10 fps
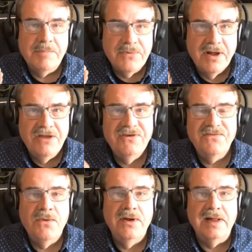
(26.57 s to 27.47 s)
The price
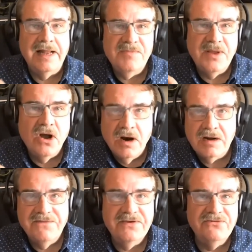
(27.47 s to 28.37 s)
of oil has been
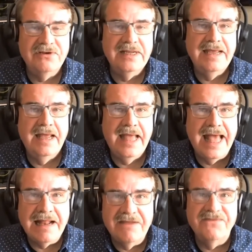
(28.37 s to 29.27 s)
artificially
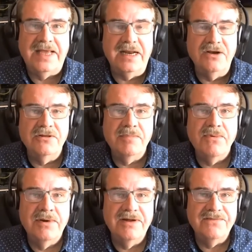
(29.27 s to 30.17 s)
elevated to the
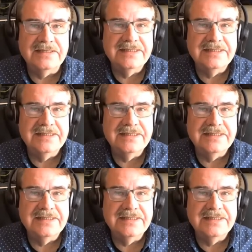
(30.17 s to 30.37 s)
point of